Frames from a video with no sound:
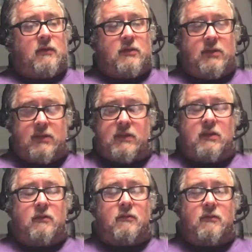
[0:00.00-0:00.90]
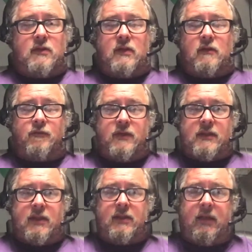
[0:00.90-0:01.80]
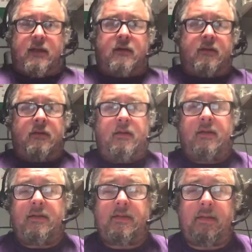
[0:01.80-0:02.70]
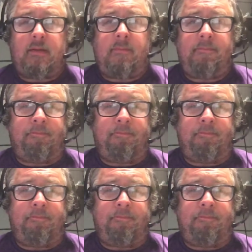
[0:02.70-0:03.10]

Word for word: And she steeled herself and said, Yeah. And I said,